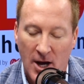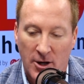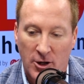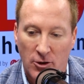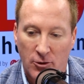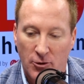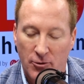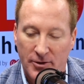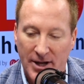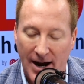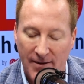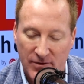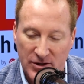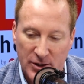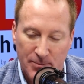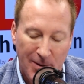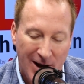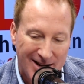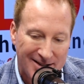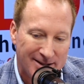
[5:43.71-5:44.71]
You learned that
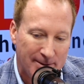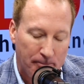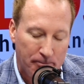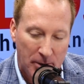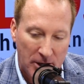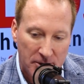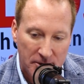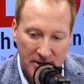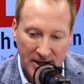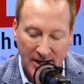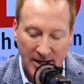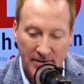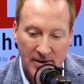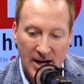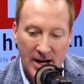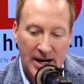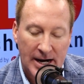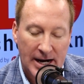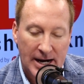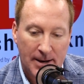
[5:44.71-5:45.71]
responsibility,
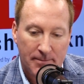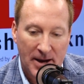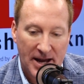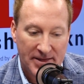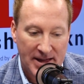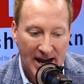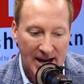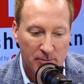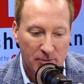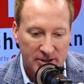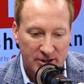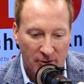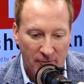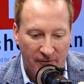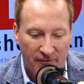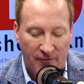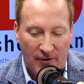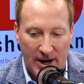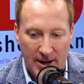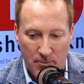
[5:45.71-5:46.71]
and that was your
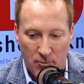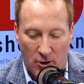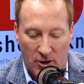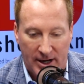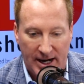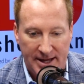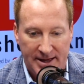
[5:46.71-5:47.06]
framework,